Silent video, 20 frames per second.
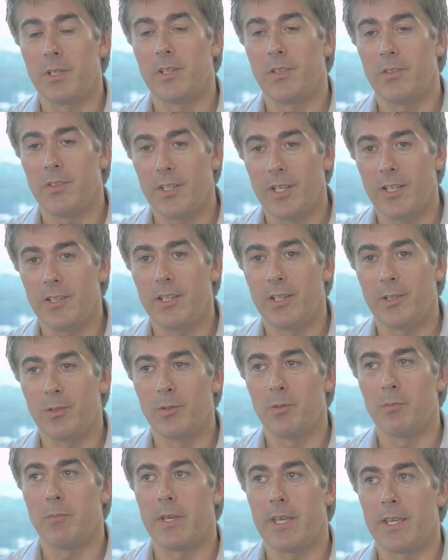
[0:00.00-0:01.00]
But at the end they
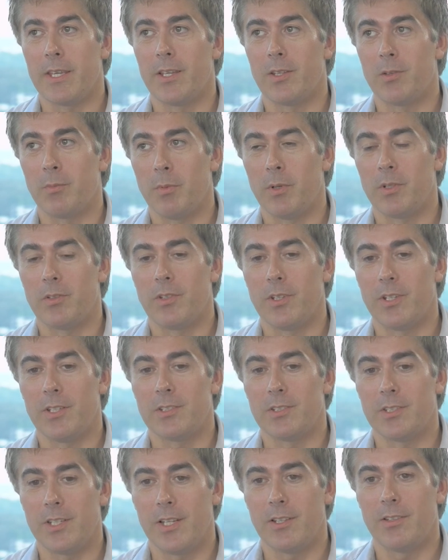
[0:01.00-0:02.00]
couldn't make it. But
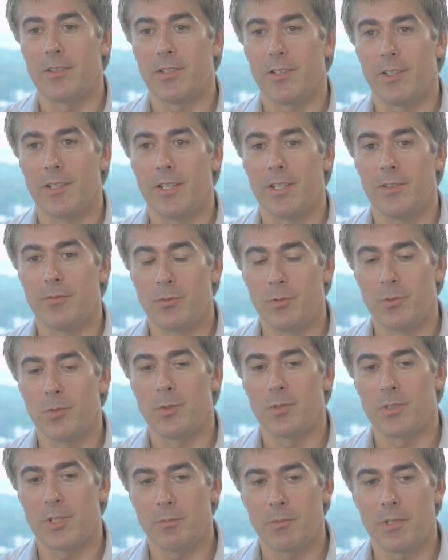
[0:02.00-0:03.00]
they said, if you
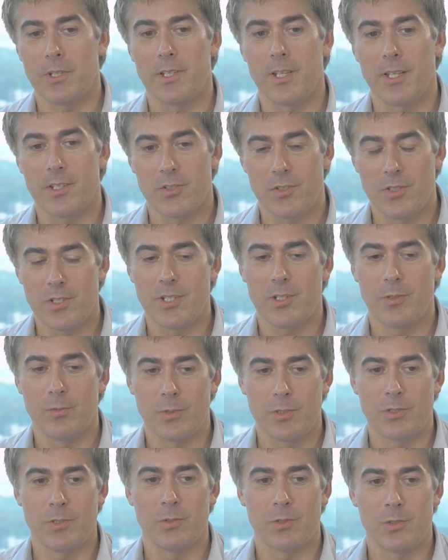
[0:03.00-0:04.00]
do something next year,
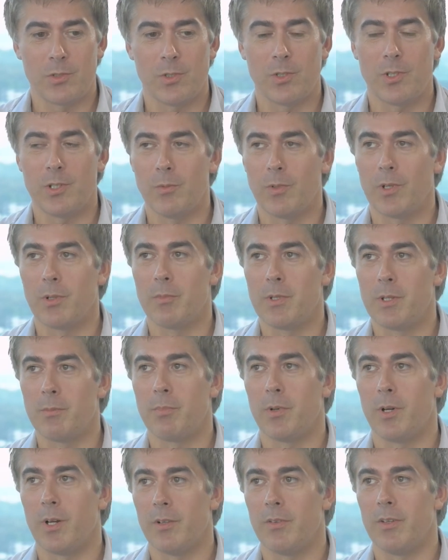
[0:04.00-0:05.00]
we certainly want to be
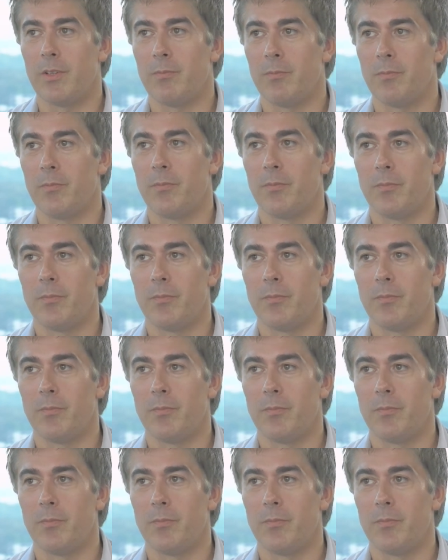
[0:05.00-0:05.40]
a part of it.